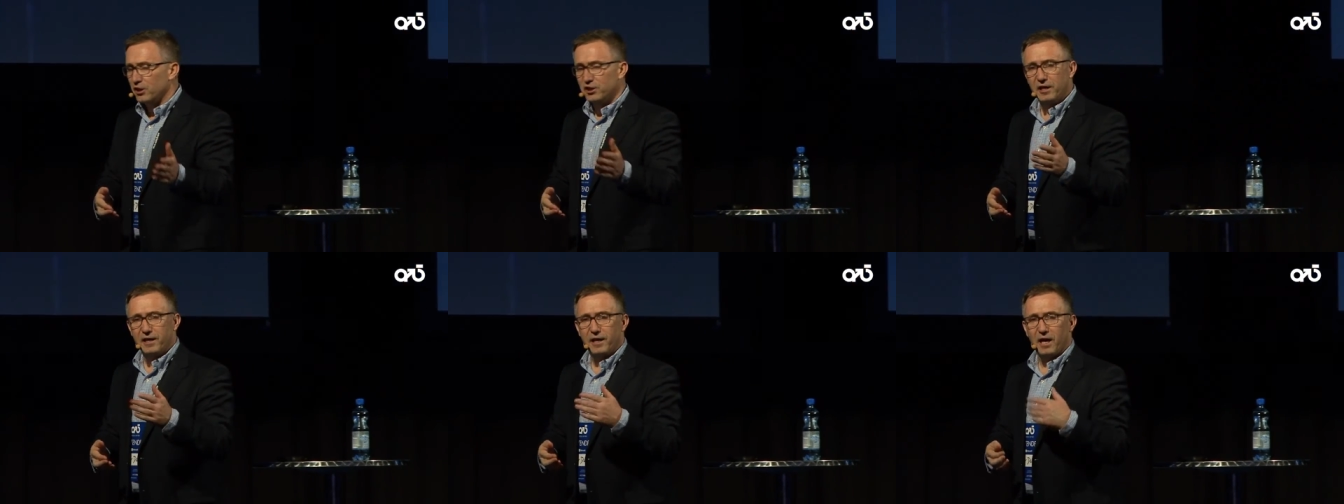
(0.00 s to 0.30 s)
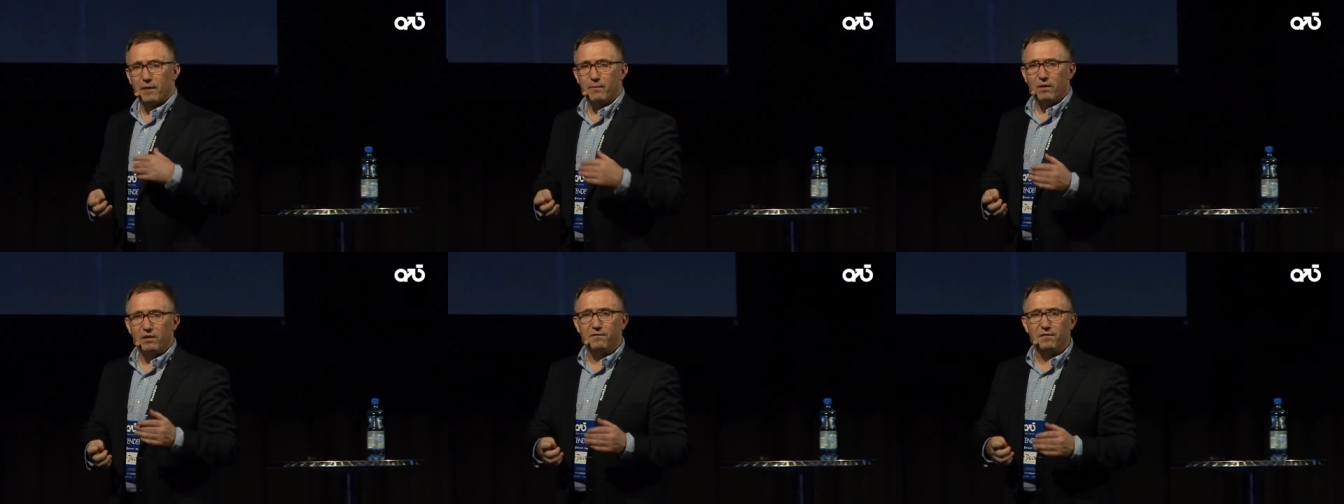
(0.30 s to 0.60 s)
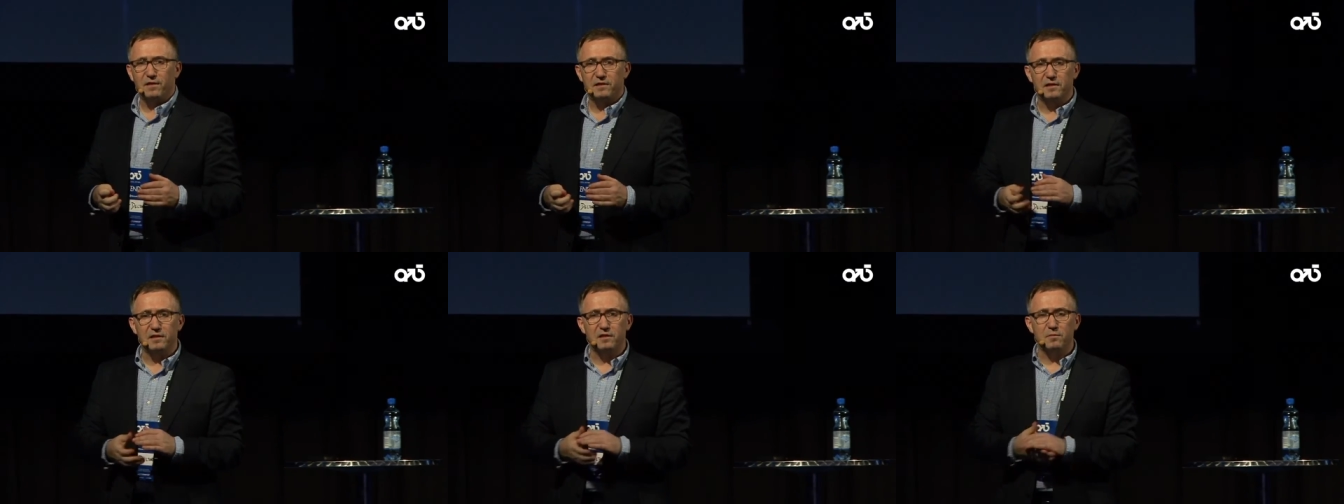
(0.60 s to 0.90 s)
she came and
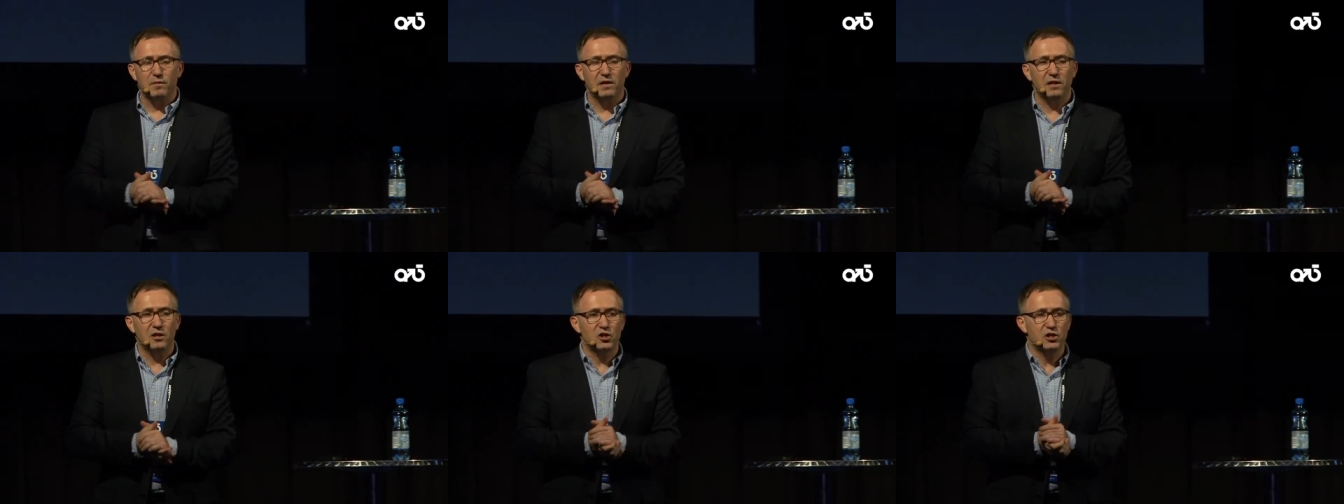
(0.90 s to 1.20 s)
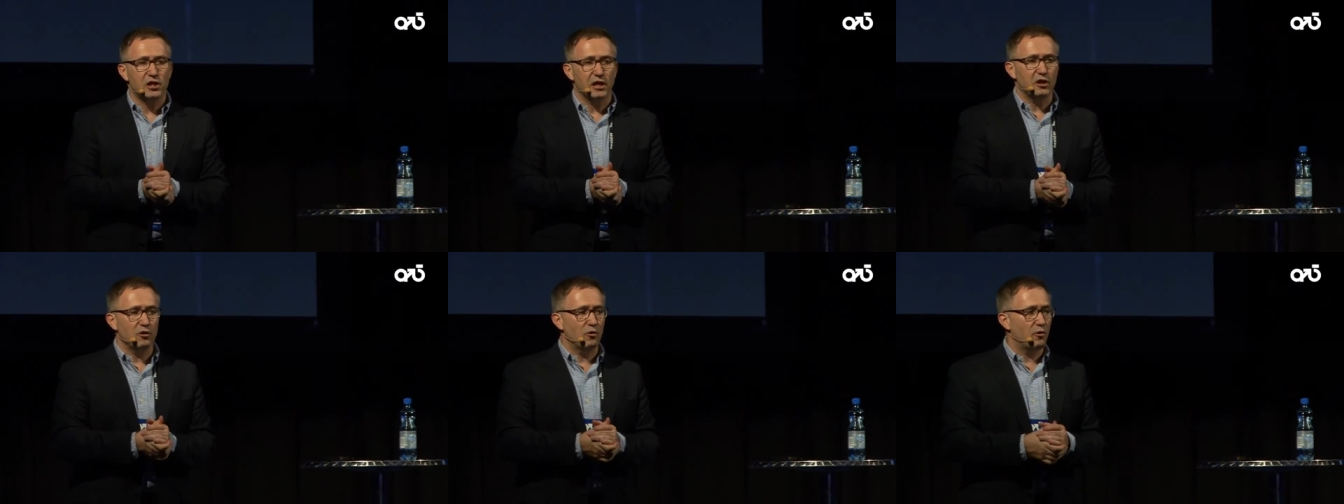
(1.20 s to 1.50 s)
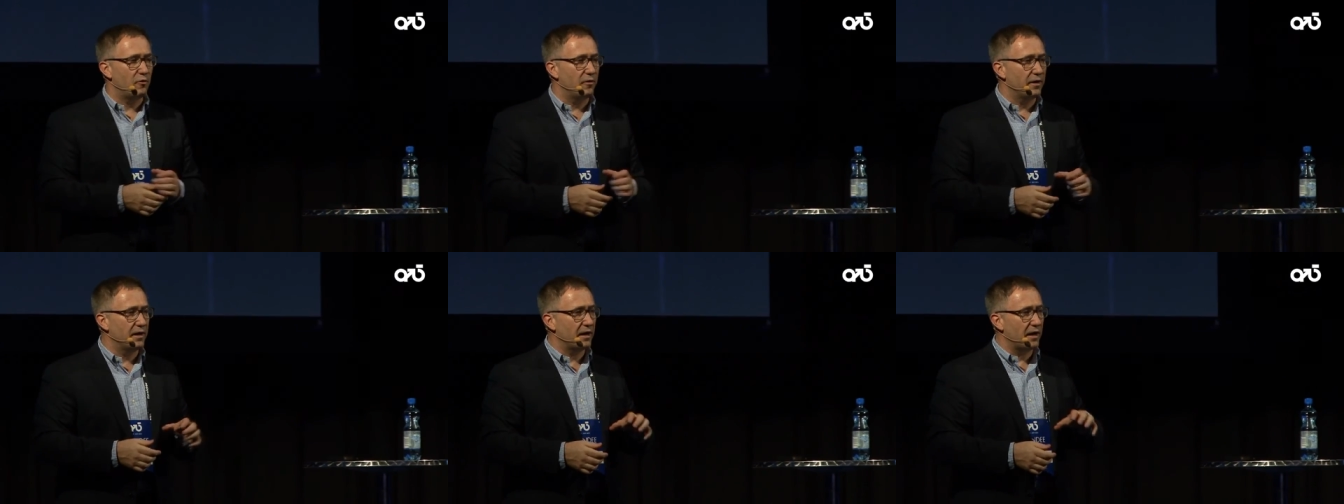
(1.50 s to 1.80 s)
visited me in
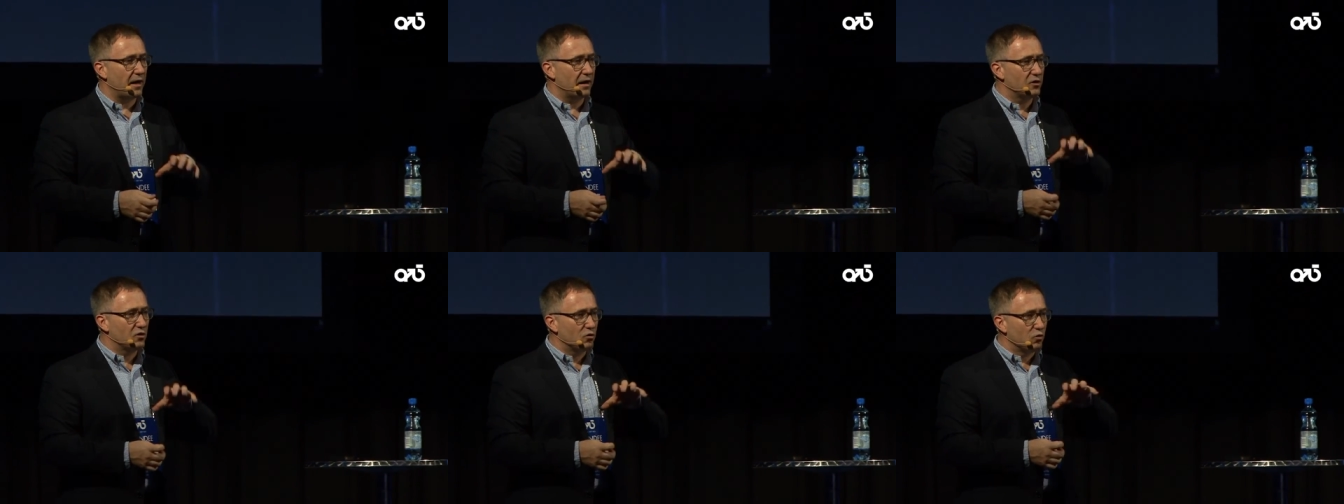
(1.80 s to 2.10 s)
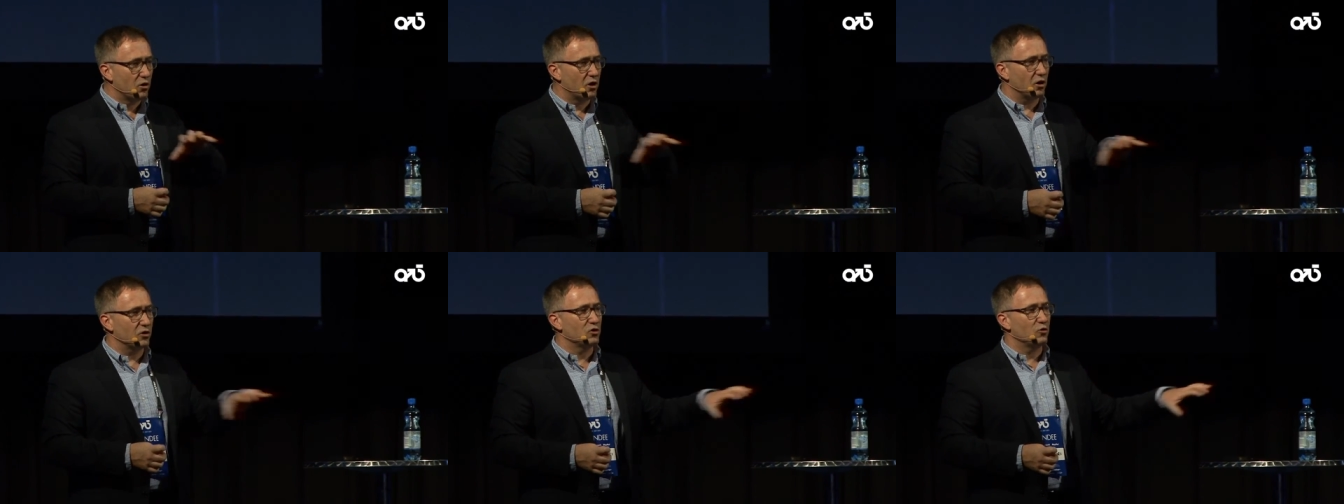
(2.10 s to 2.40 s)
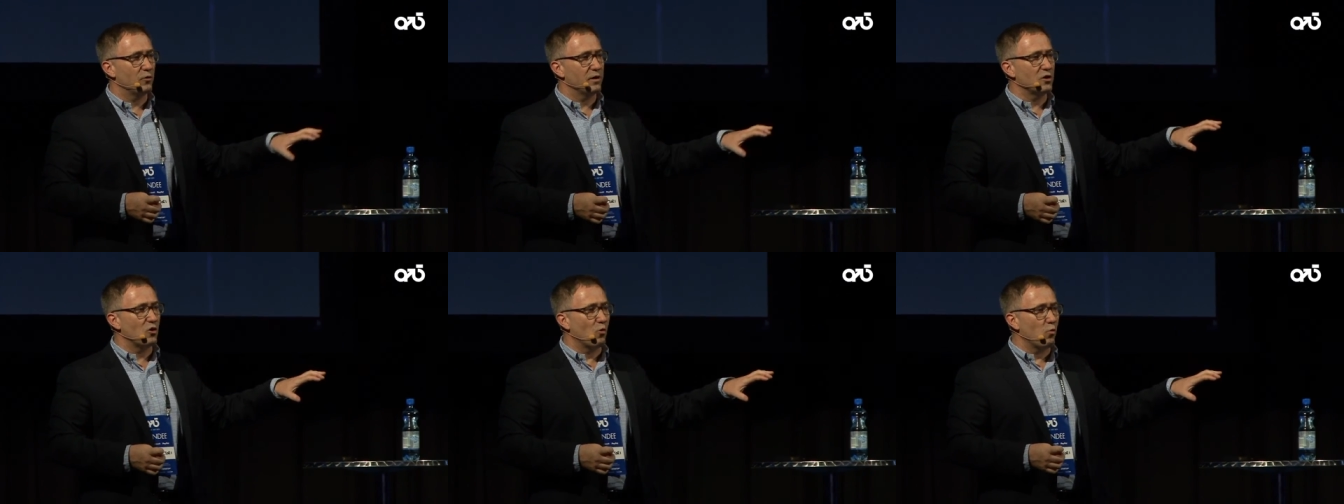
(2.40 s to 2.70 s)
January, and I took her
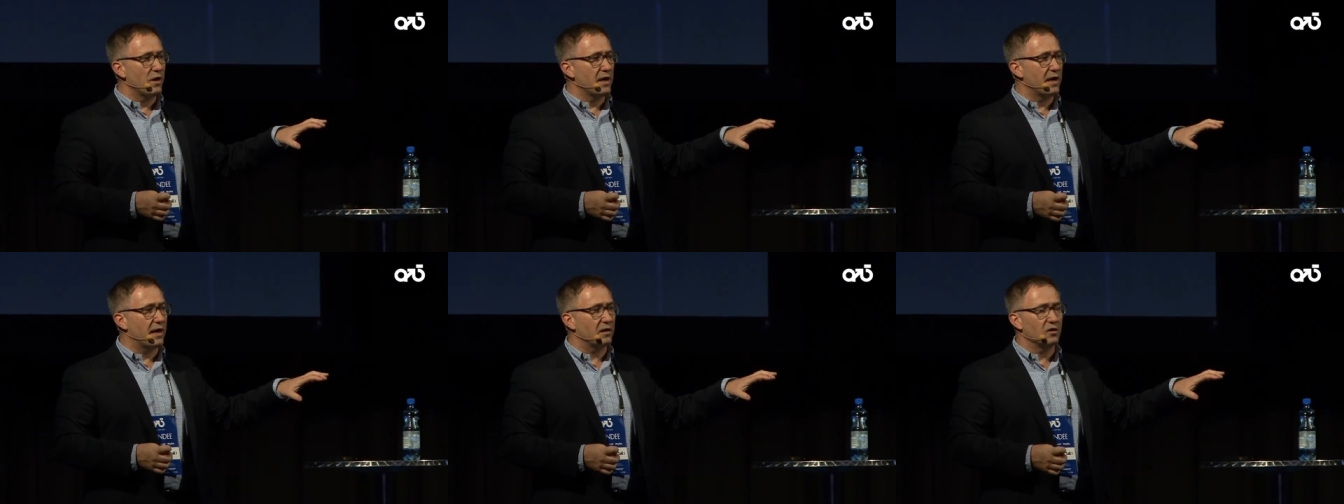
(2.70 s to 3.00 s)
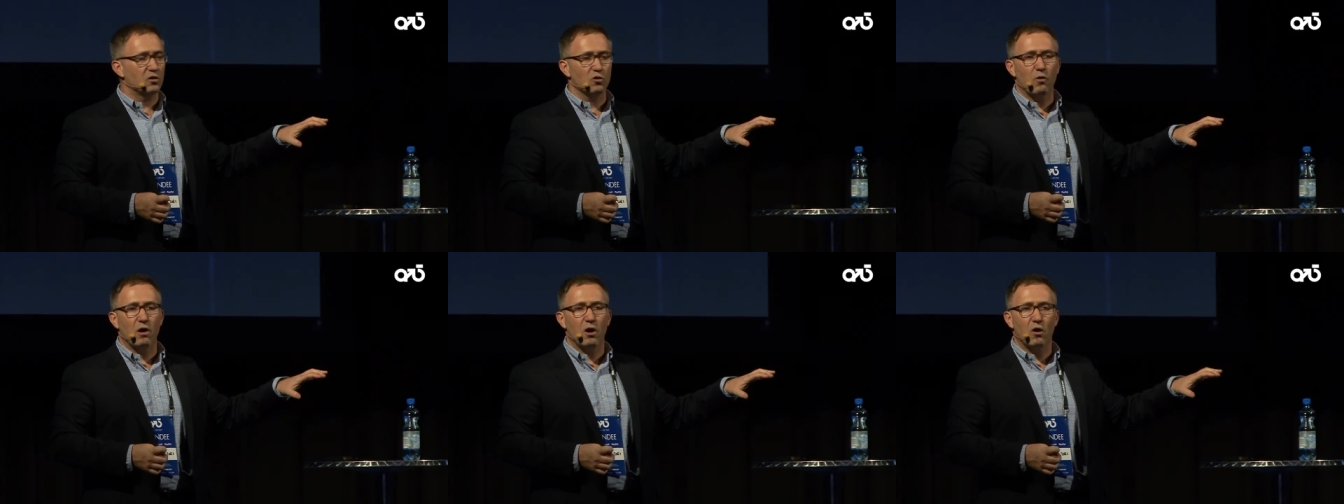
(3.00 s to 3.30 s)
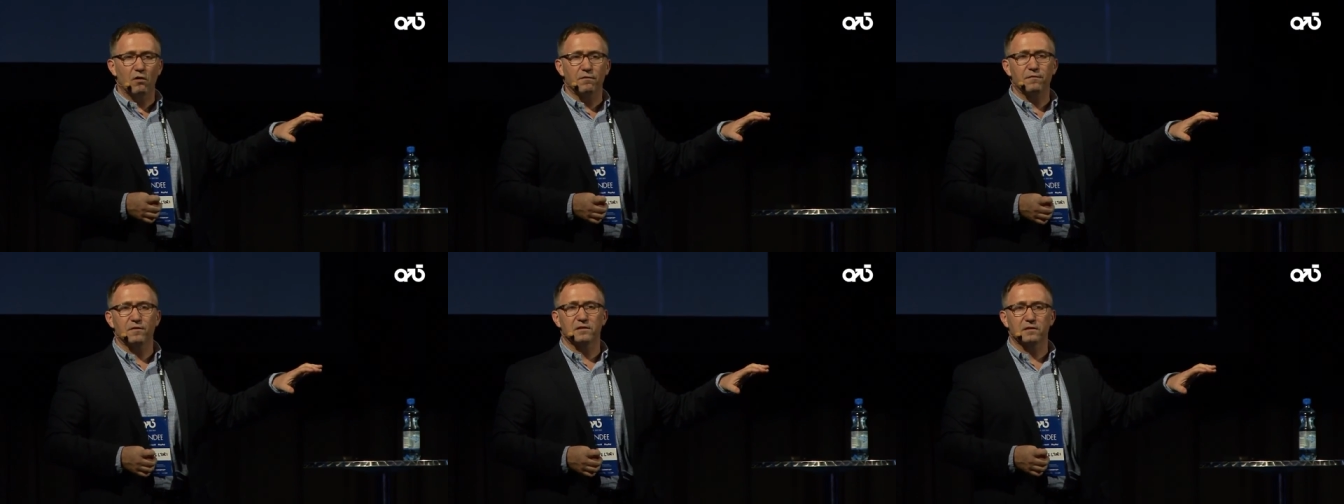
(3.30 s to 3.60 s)
during the weekend to our
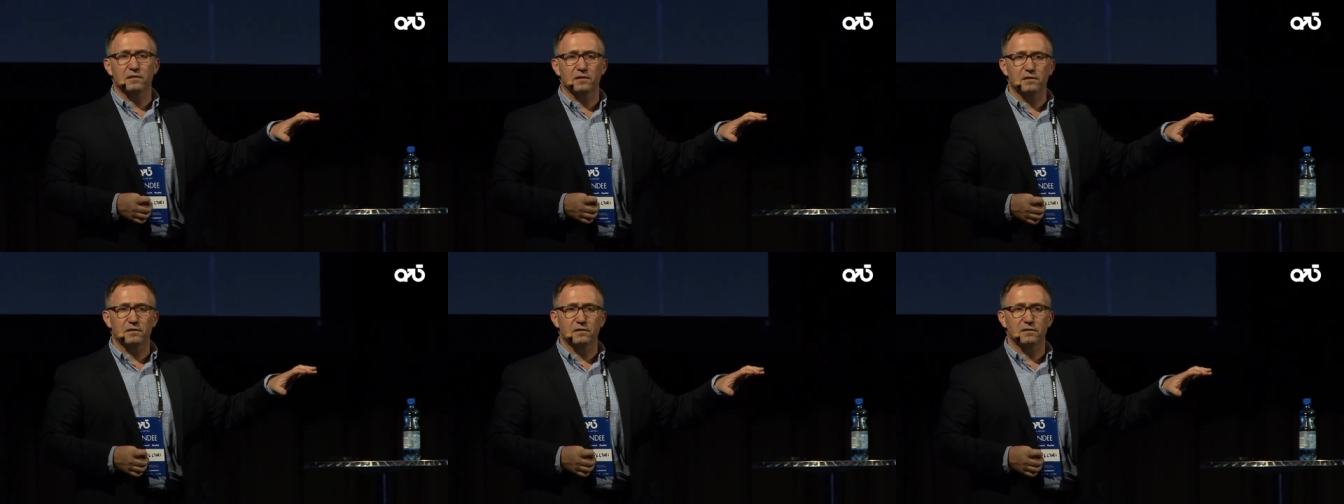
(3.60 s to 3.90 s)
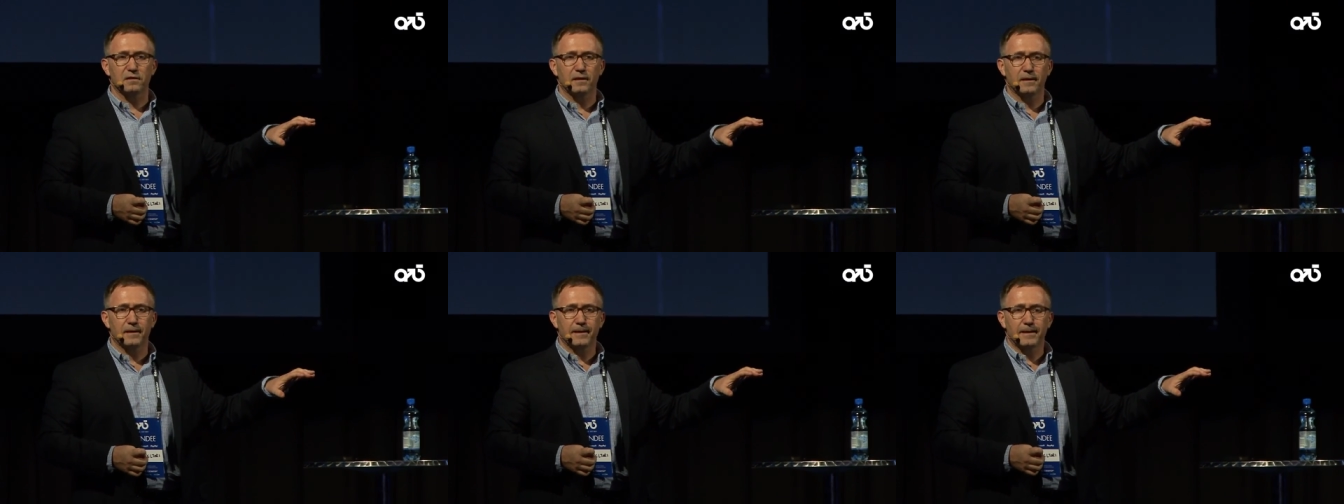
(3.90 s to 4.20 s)
offices.